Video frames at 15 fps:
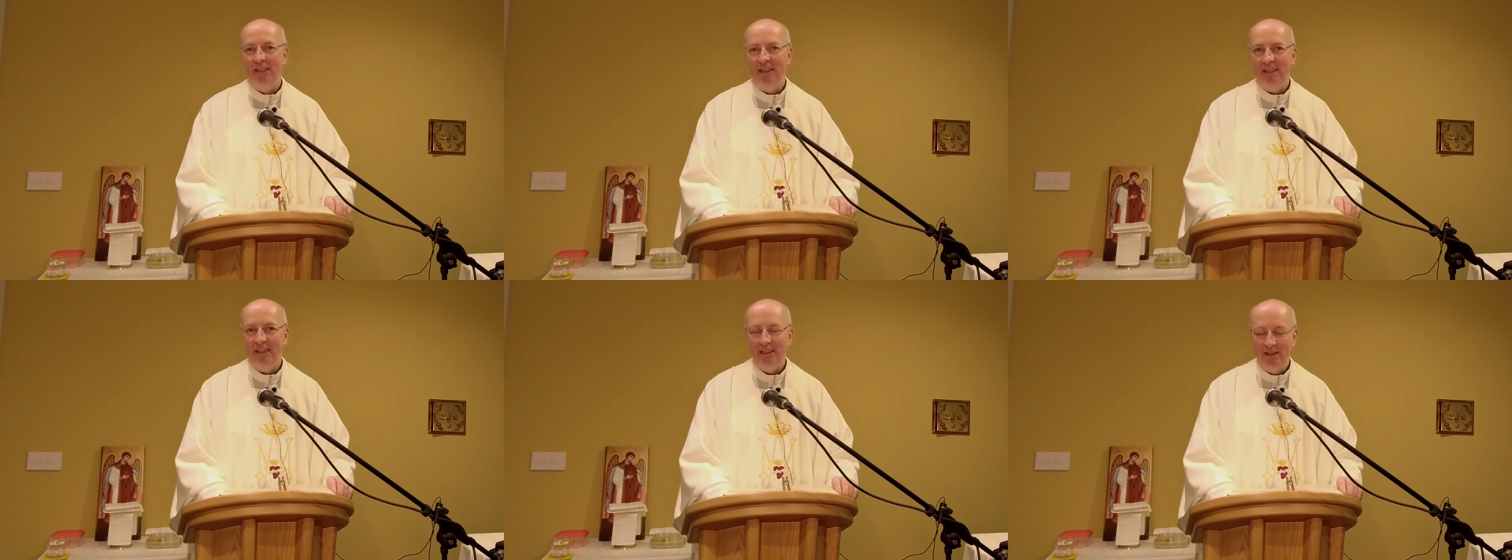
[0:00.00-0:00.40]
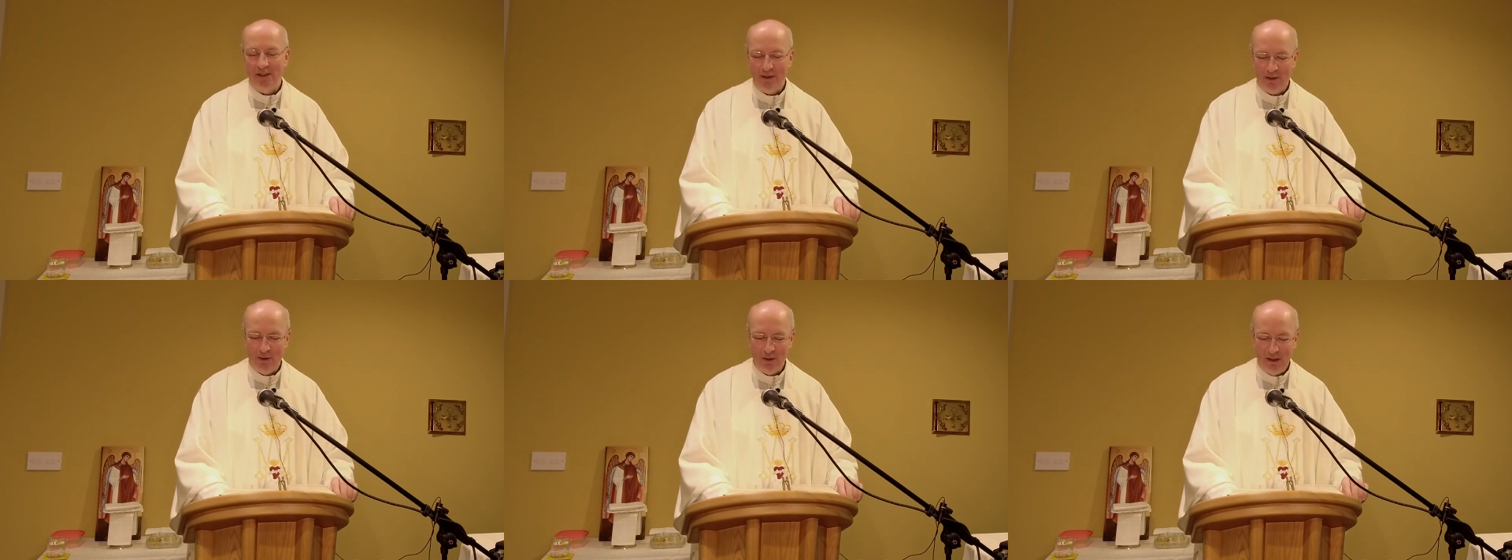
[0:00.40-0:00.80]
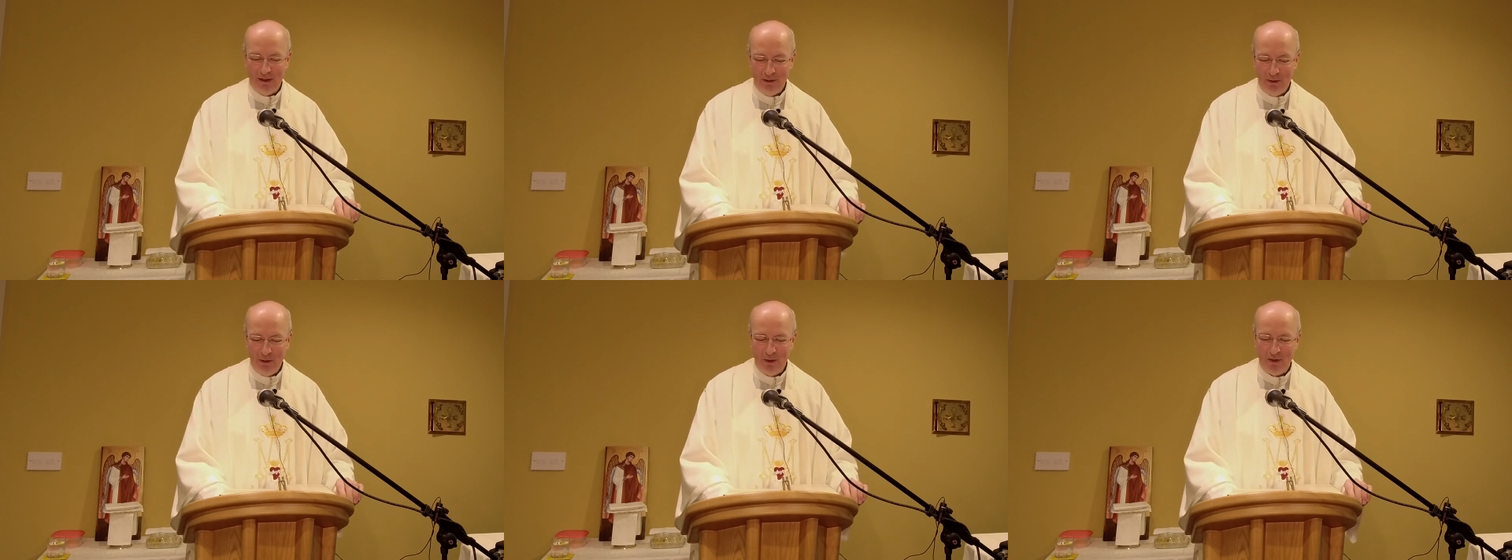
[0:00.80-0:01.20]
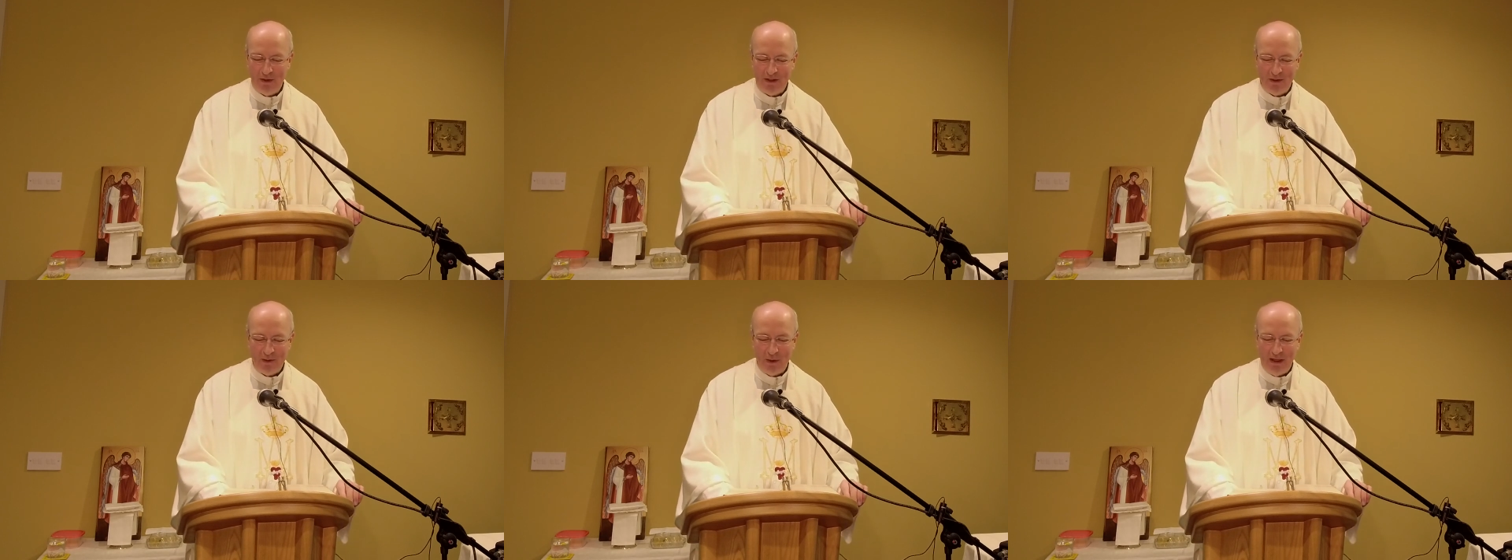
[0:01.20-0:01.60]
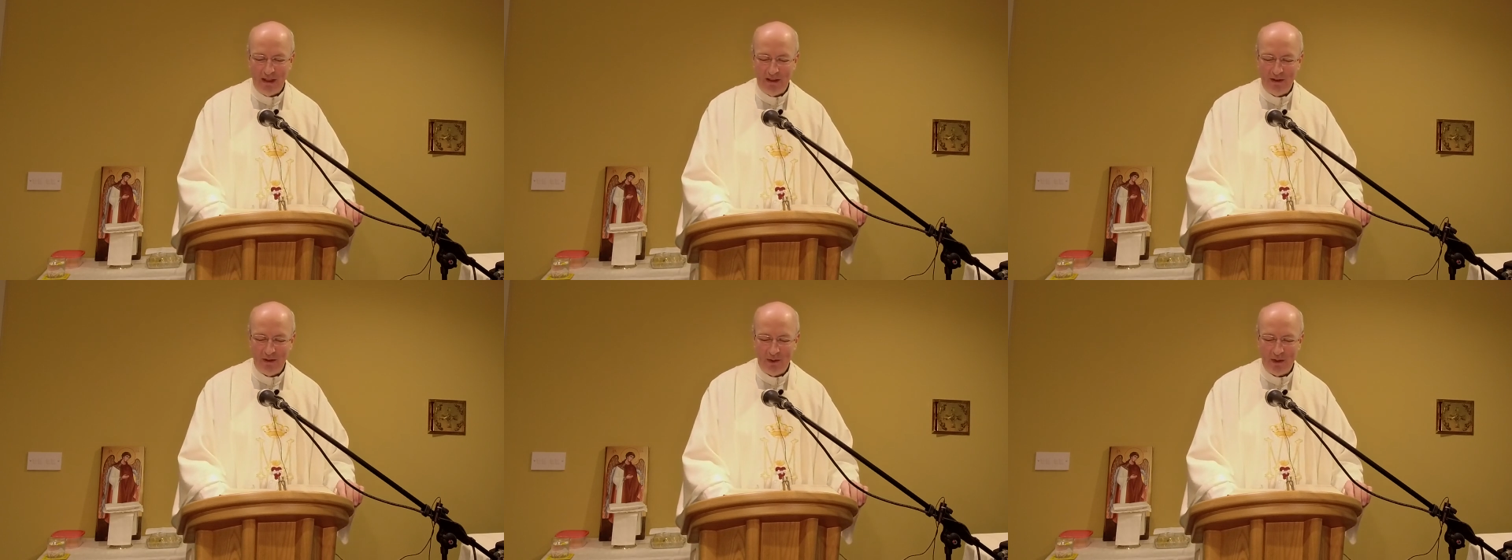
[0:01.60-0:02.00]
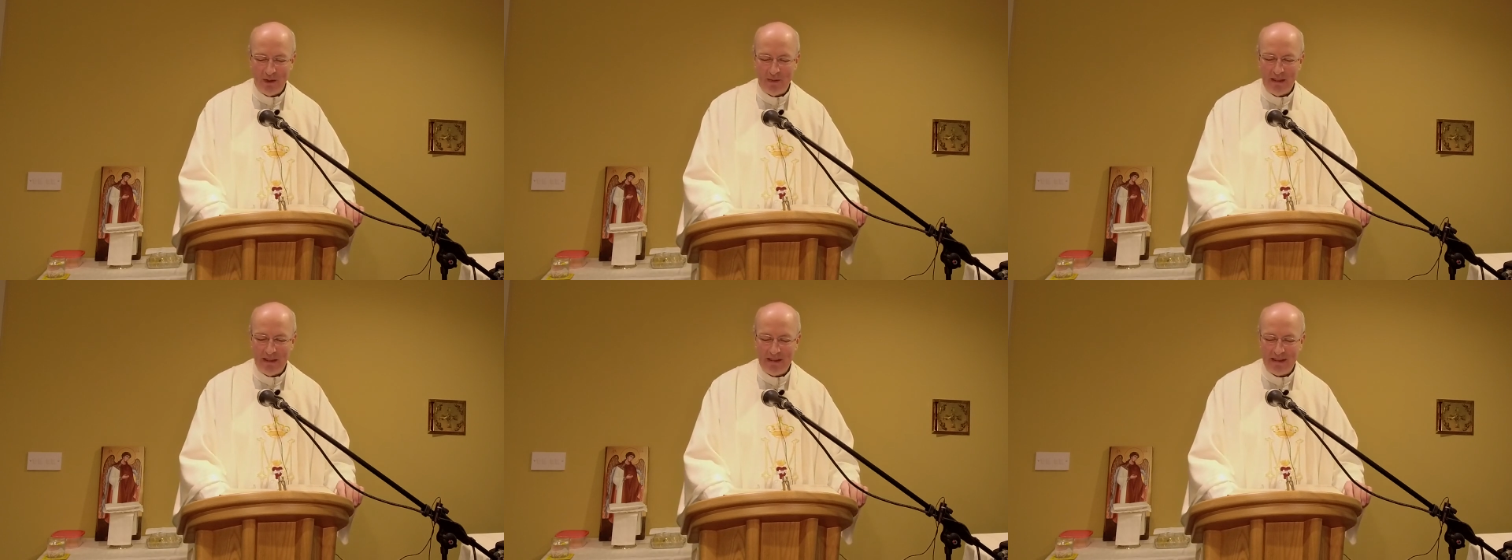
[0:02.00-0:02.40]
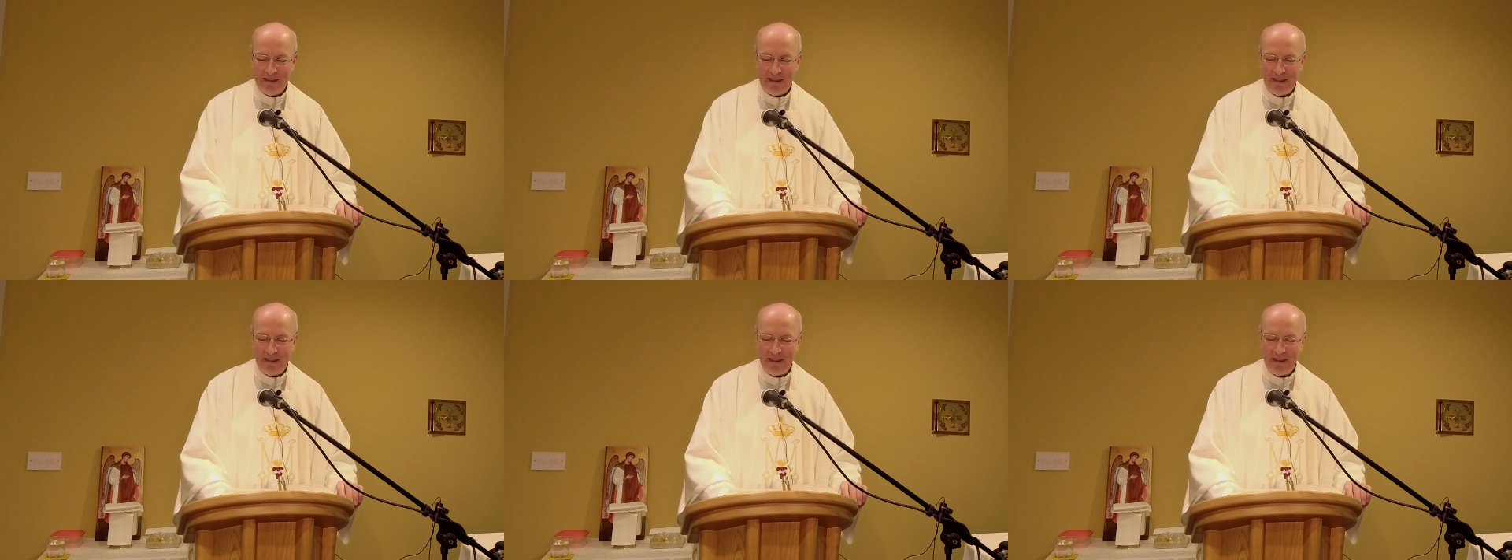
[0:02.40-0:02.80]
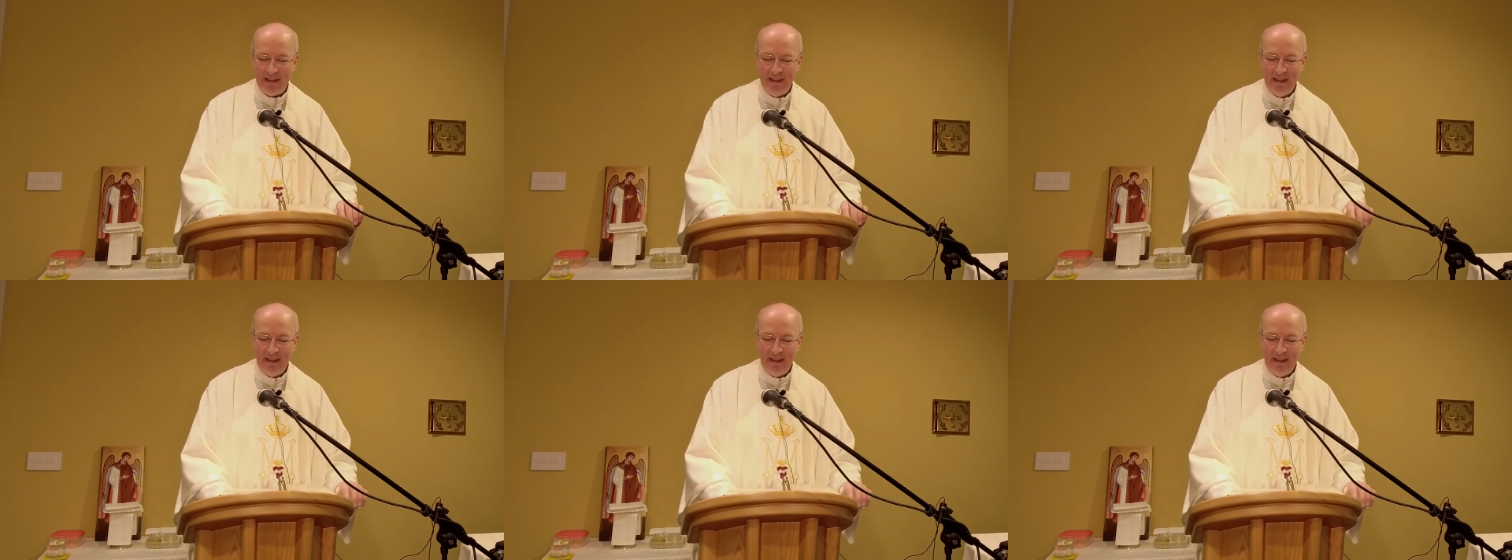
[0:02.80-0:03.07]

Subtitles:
He does so at Lourdes as well, through our Blessed Lady.